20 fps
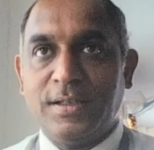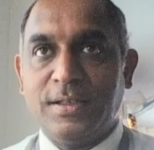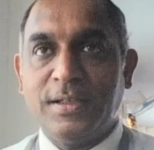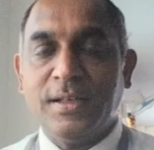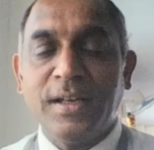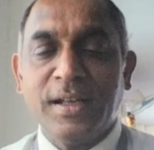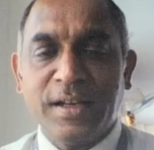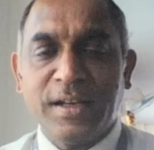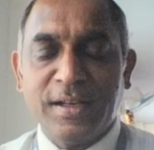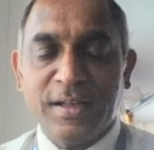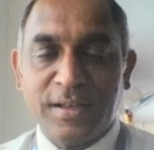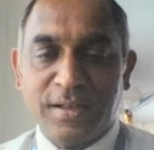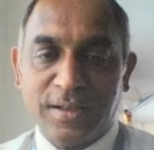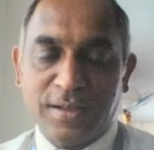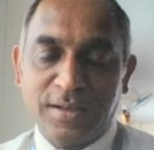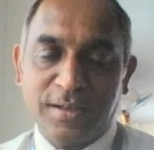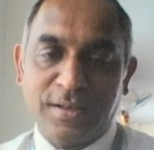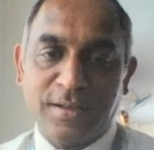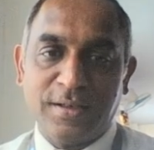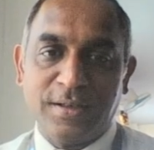Earlier
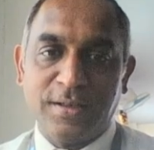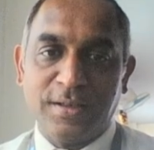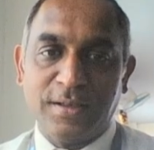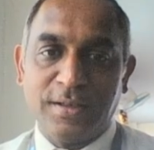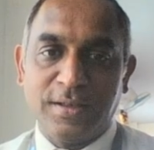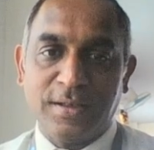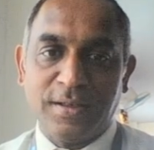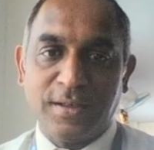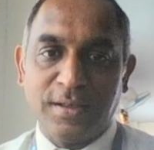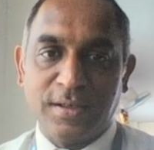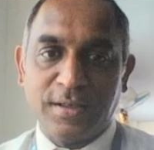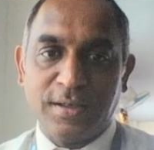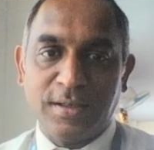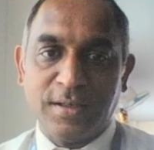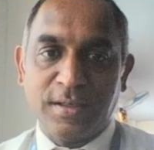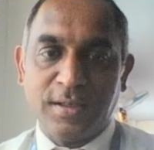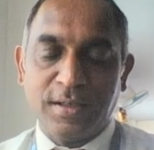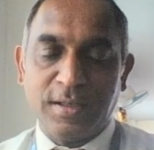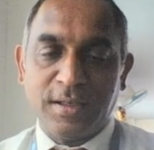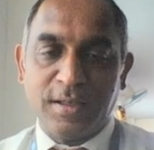
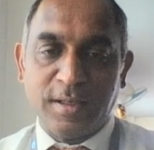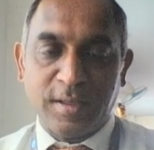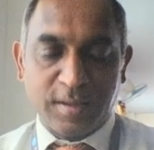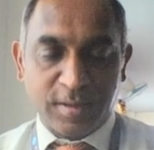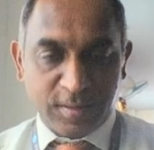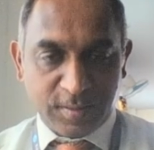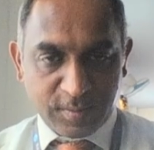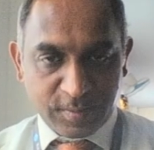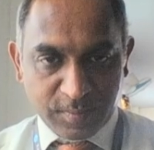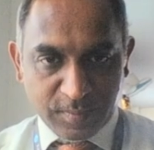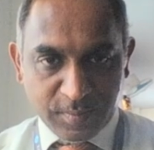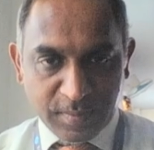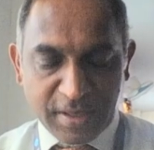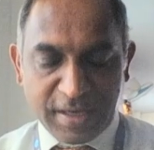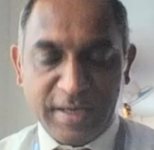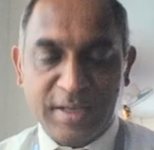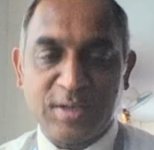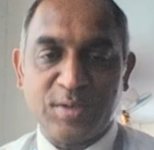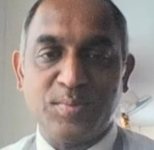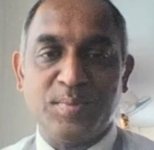in
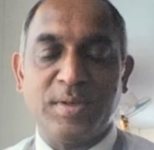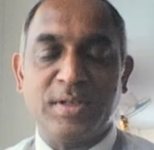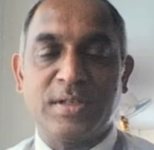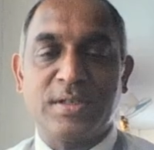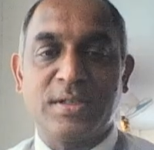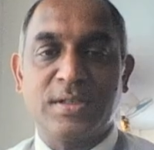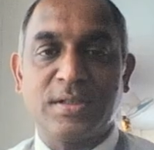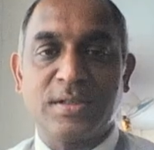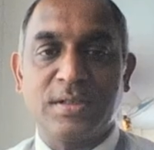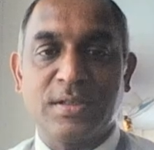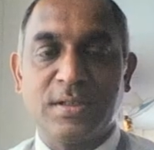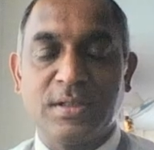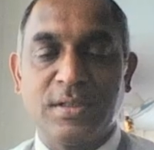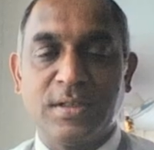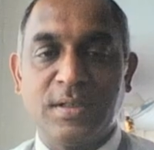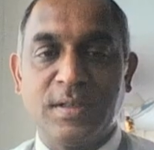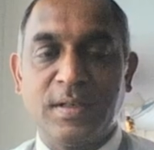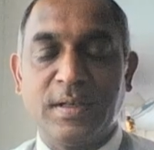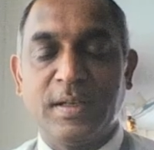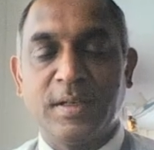management,
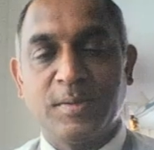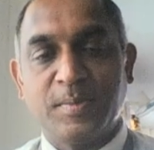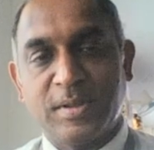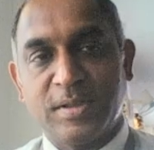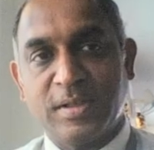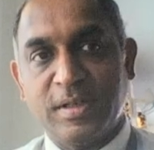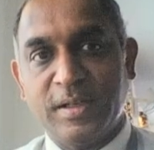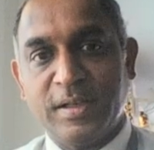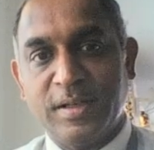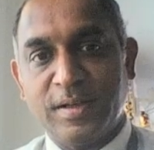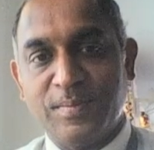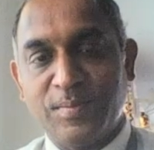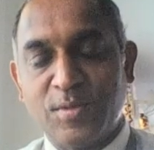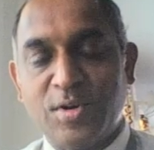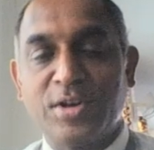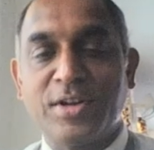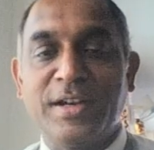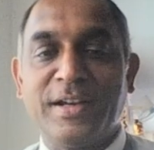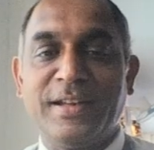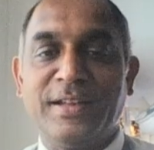and especially in
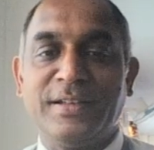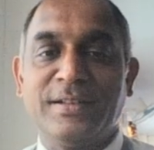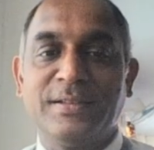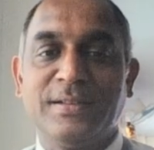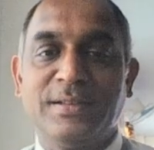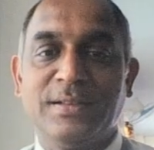marketing,